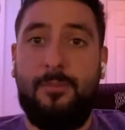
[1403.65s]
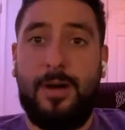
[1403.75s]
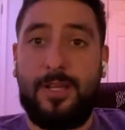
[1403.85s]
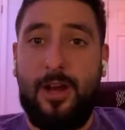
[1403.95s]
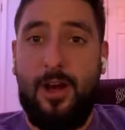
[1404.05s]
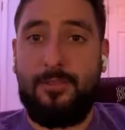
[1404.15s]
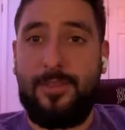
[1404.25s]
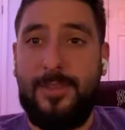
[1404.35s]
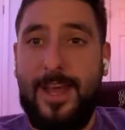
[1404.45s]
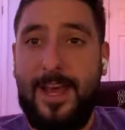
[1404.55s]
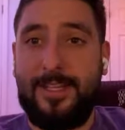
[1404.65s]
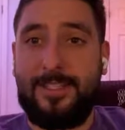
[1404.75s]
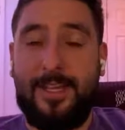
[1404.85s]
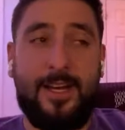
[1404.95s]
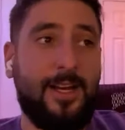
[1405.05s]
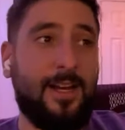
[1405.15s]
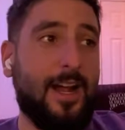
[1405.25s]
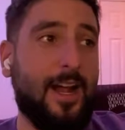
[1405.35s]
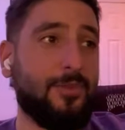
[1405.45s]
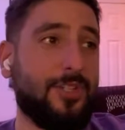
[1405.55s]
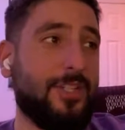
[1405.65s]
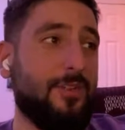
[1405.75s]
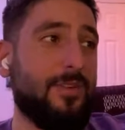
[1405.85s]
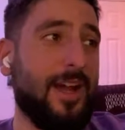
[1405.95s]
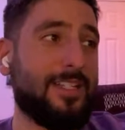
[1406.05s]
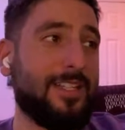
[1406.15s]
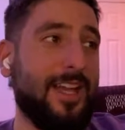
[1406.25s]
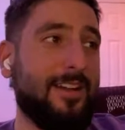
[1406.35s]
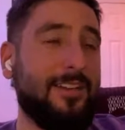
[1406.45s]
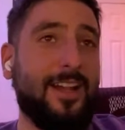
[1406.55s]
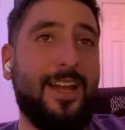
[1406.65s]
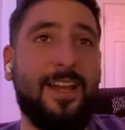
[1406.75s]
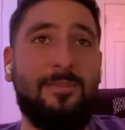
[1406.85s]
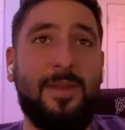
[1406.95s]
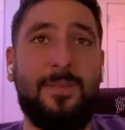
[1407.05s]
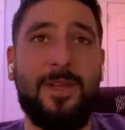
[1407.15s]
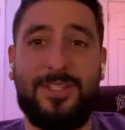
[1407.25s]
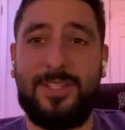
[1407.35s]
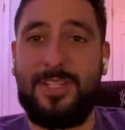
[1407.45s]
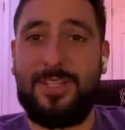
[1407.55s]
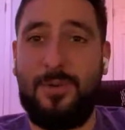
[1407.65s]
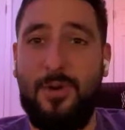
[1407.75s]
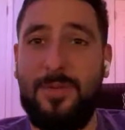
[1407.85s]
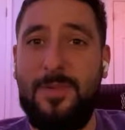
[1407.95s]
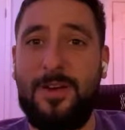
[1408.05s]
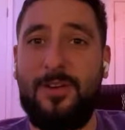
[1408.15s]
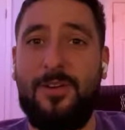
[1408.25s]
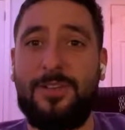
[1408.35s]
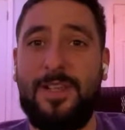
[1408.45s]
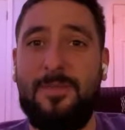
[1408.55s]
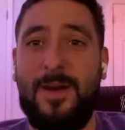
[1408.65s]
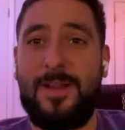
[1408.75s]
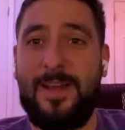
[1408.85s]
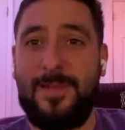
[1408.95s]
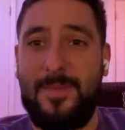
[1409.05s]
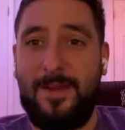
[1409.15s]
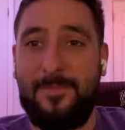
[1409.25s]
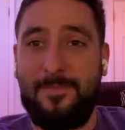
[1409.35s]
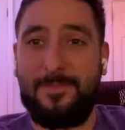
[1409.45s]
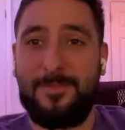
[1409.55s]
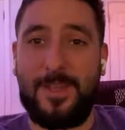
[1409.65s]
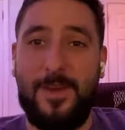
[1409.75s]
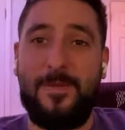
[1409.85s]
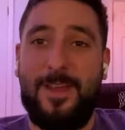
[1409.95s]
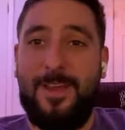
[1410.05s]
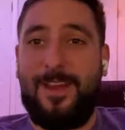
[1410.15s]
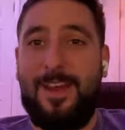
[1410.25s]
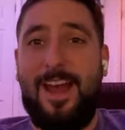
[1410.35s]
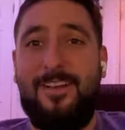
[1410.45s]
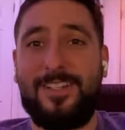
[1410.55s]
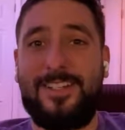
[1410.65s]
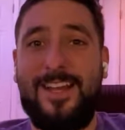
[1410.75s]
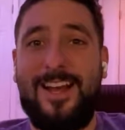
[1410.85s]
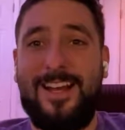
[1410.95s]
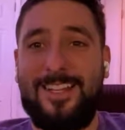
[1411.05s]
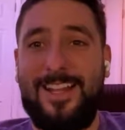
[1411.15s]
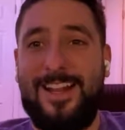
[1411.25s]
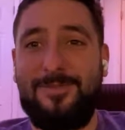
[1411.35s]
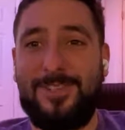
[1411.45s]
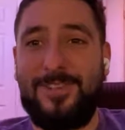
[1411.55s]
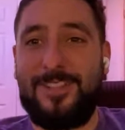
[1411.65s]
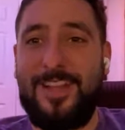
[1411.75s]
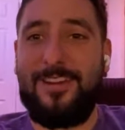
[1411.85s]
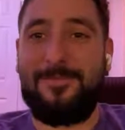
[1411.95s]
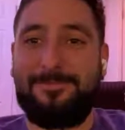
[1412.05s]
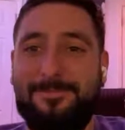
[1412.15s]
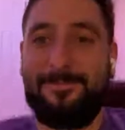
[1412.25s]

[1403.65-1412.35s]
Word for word: But other than that, uh, I will see you guys later, and maybe I'll see these Pokemon cards in my nightmare. So have a good day, guys, and I will see you later.